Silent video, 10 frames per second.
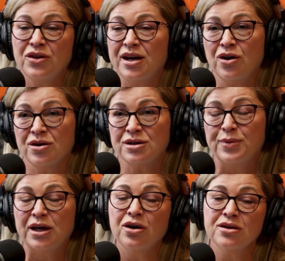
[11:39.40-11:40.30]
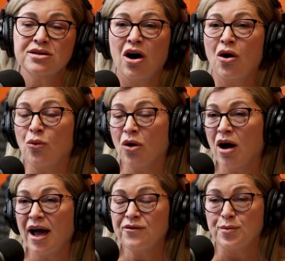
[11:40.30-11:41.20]
they're not, because, well,
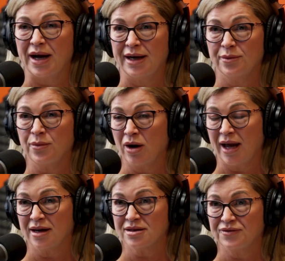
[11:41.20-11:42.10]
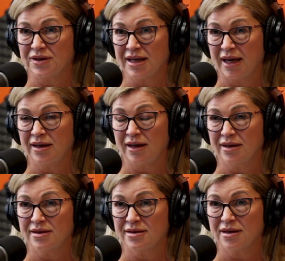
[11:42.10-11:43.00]
I haven't painted my house for 10
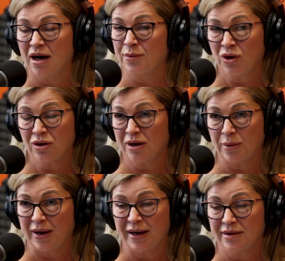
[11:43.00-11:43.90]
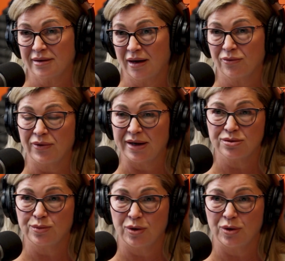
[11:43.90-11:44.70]
years. I'm not going to paint a rental